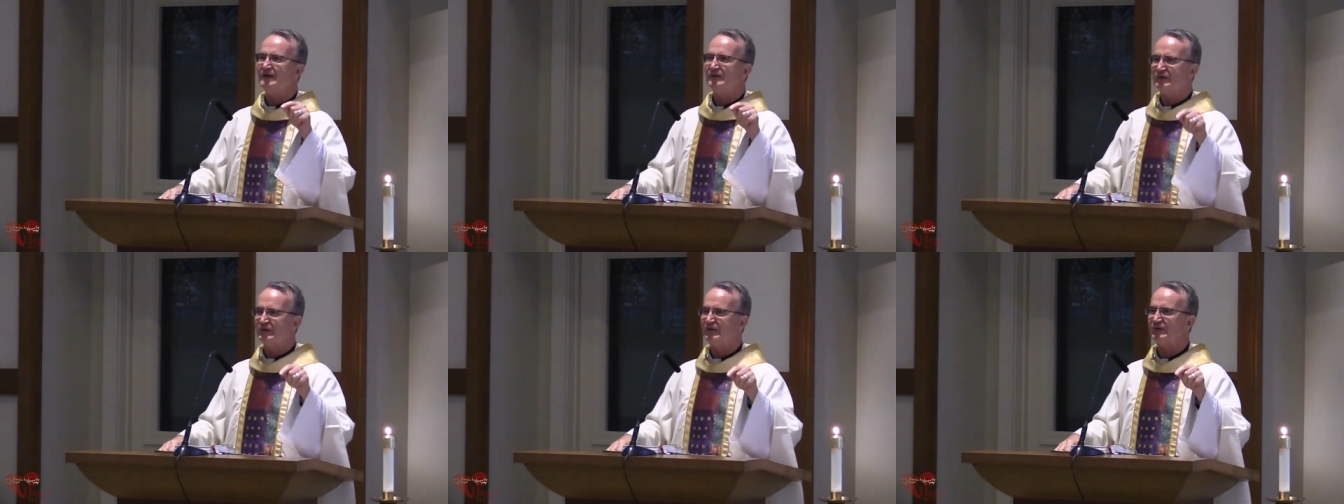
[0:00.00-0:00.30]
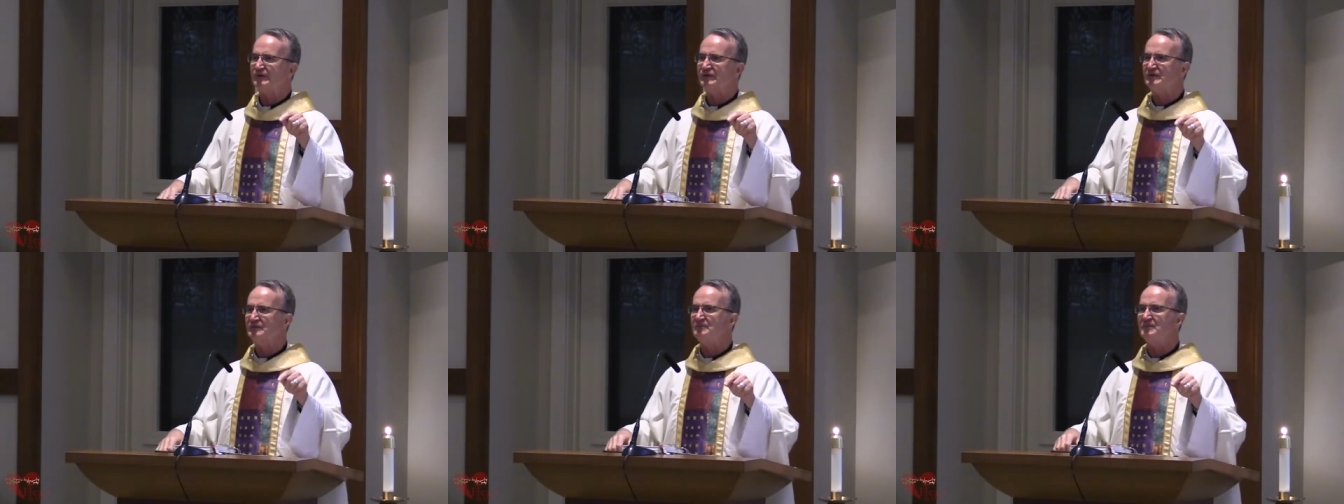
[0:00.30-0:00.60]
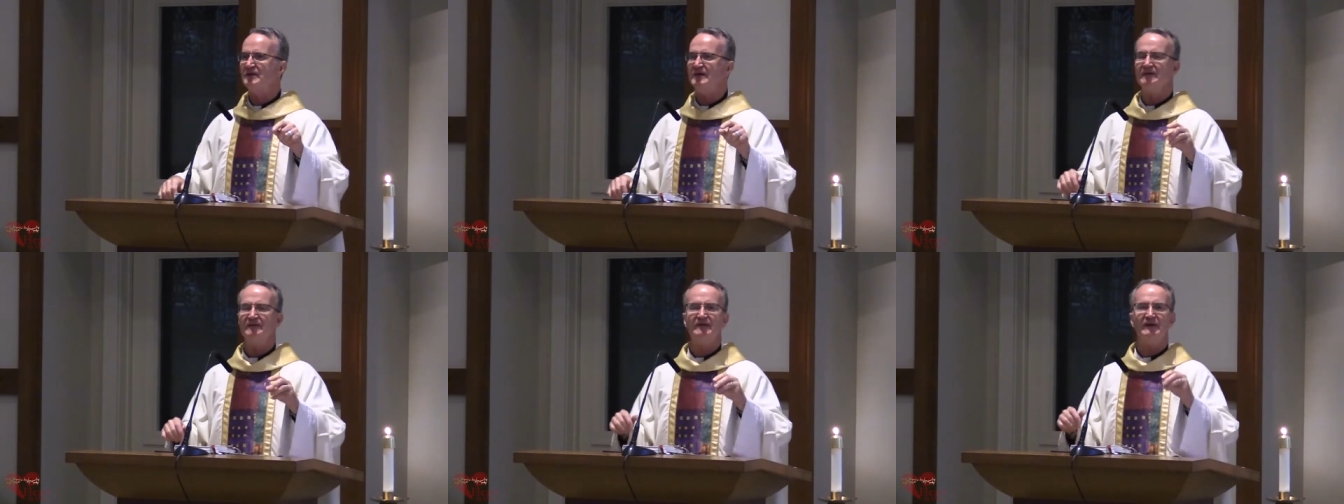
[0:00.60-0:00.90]
doesn't
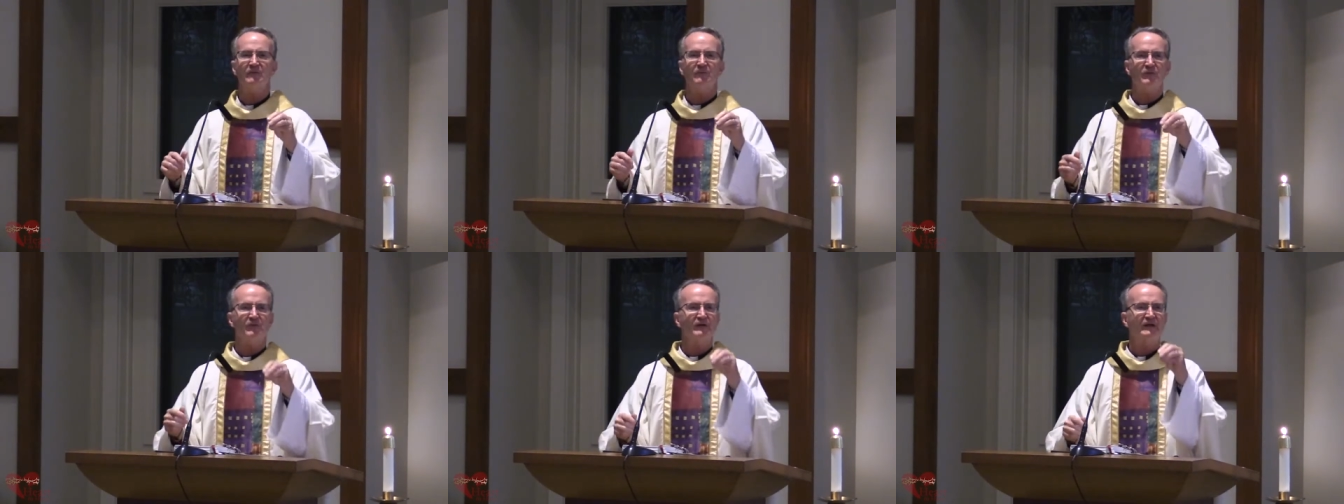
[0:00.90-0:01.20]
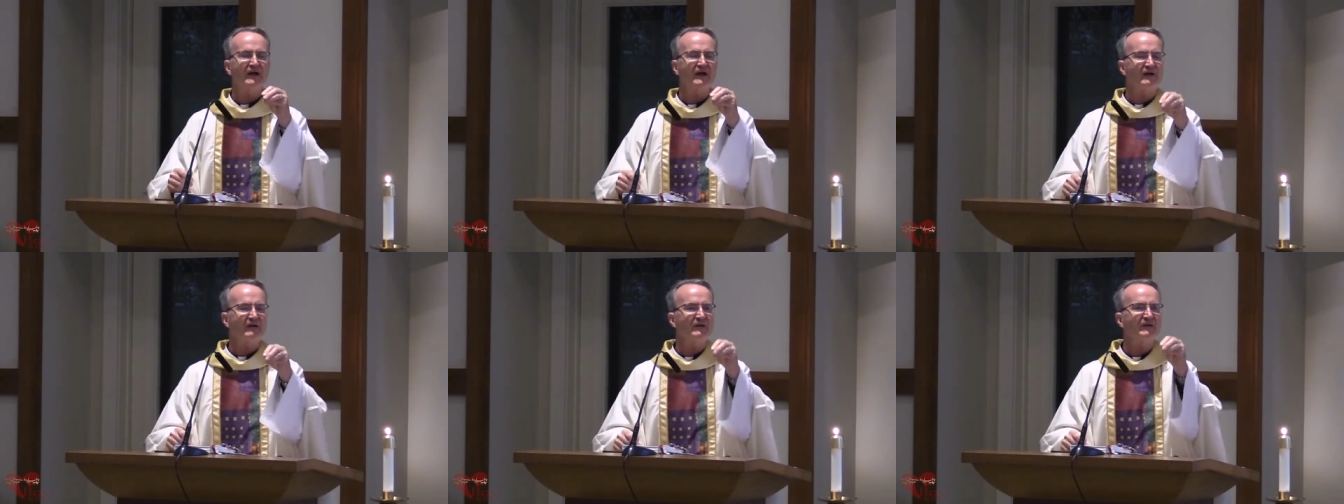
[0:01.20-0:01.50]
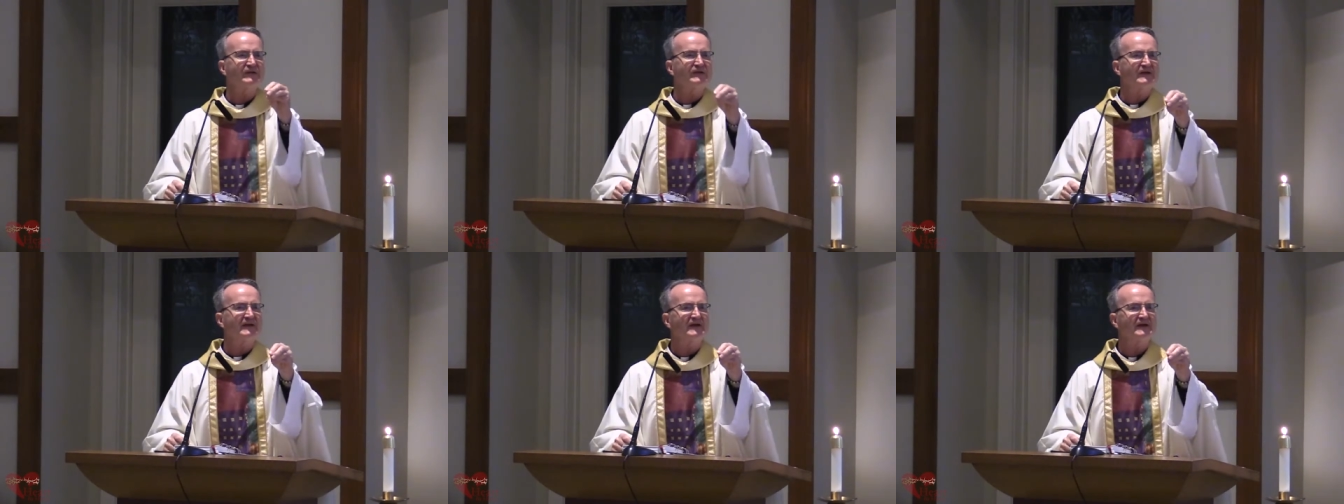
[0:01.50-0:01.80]
mean that we're
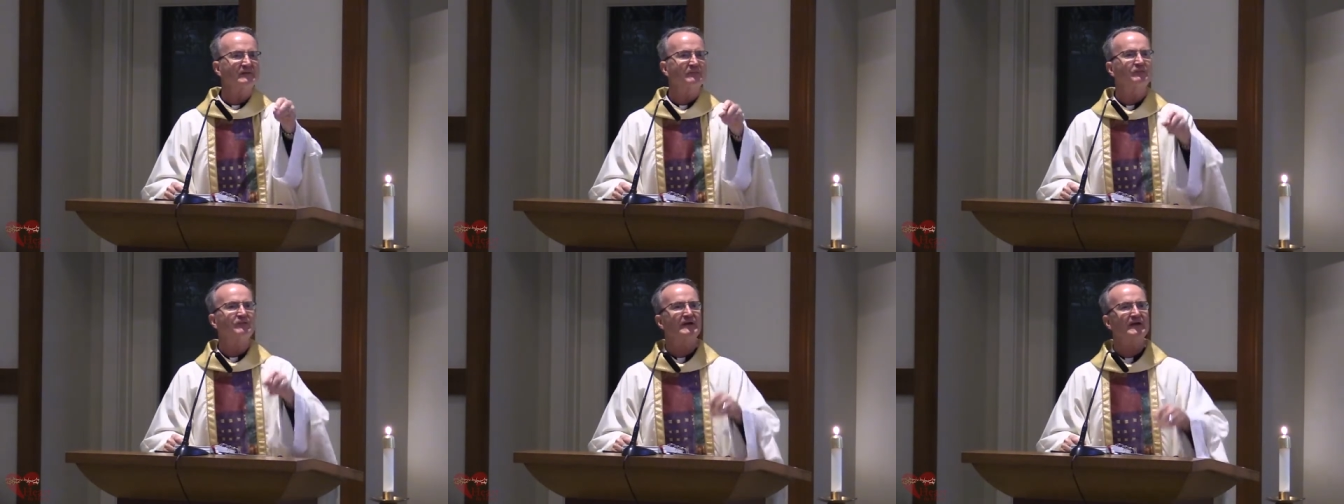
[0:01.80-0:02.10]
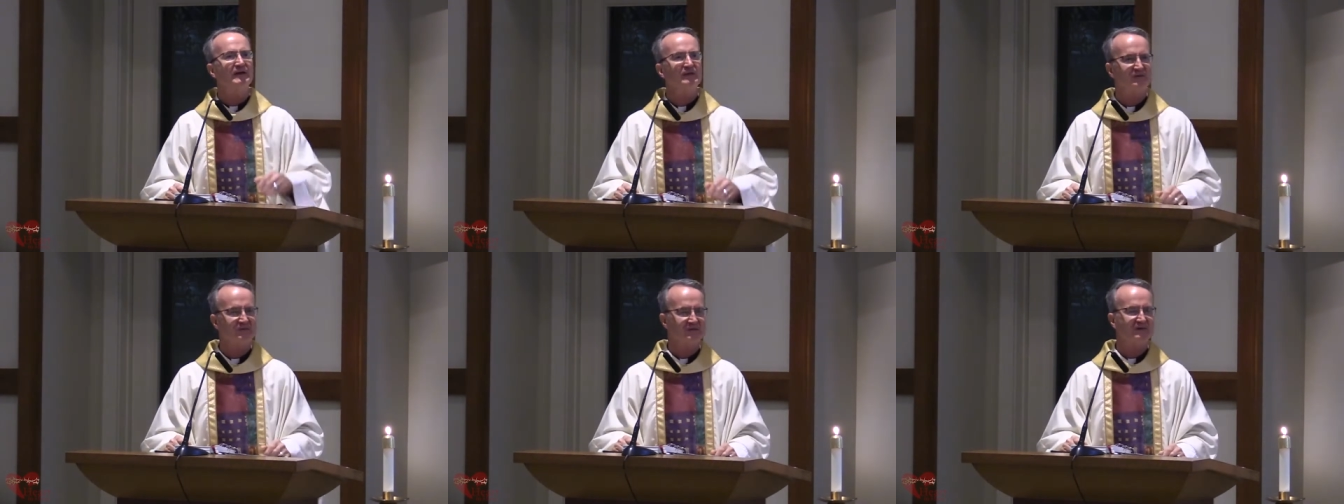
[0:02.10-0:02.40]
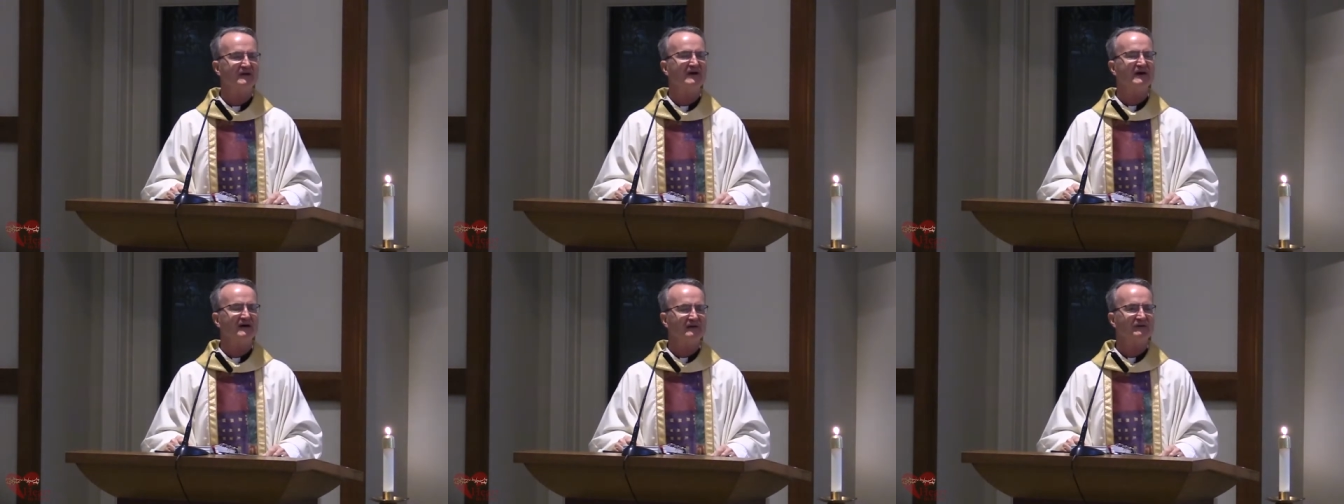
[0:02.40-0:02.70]
guaranteed a place
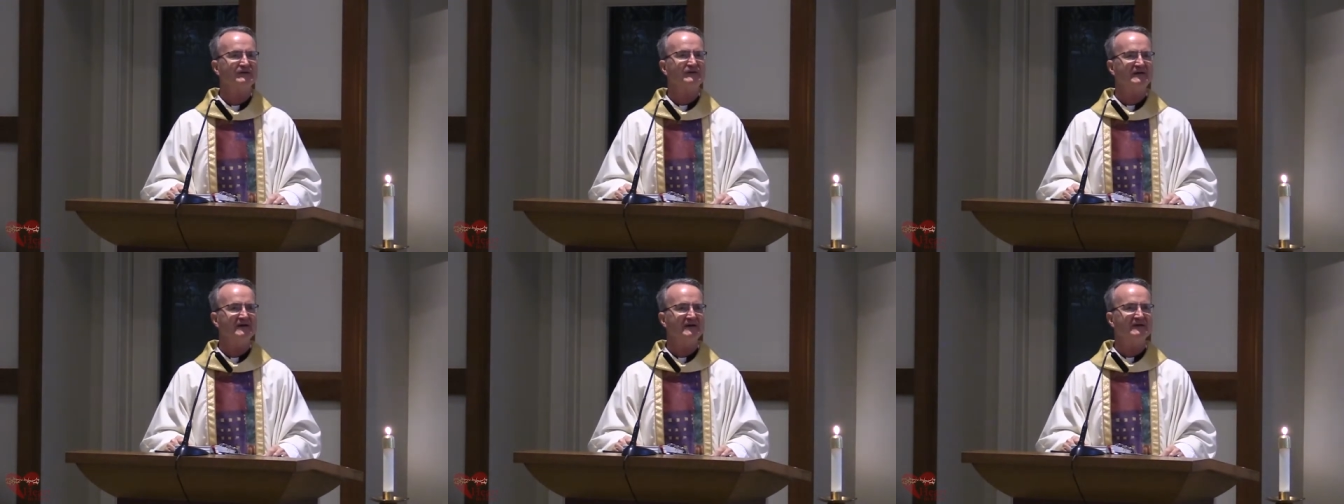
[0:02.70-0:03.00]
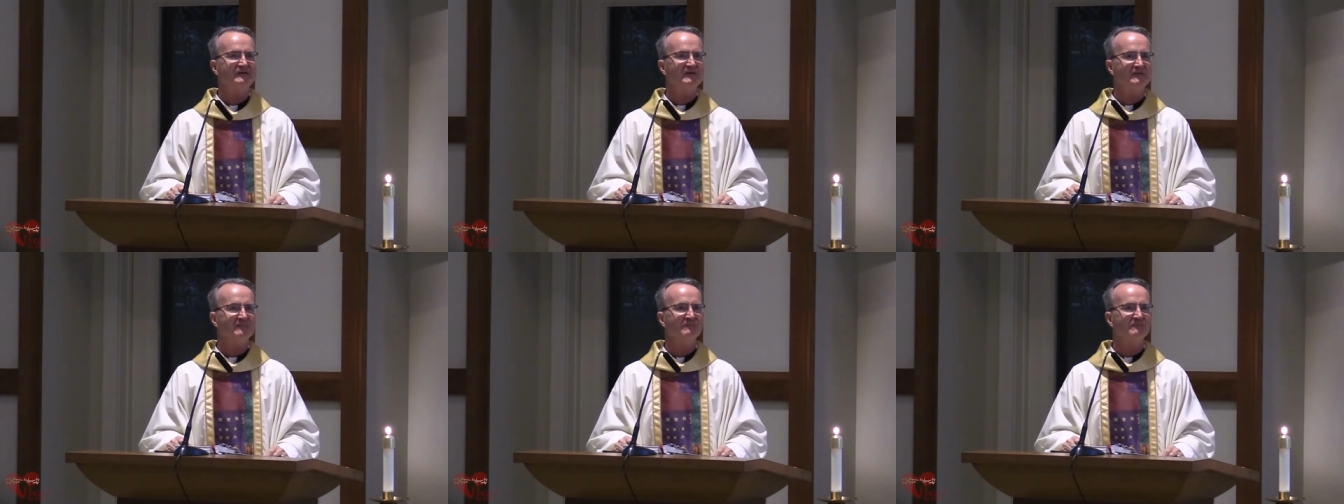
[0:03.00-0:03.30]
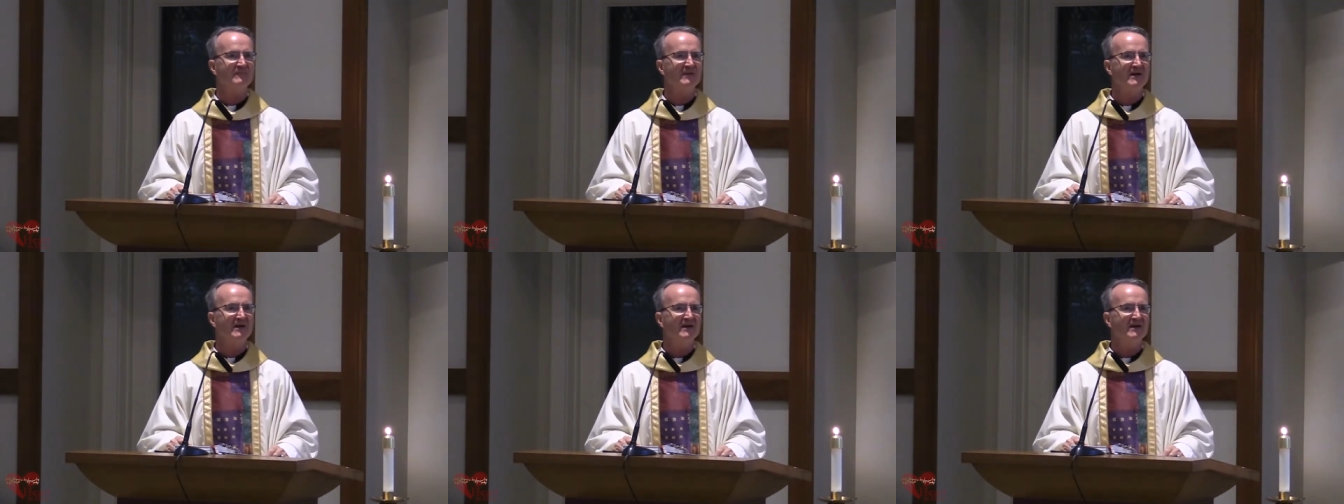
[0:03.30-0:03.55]
at God's kingdom.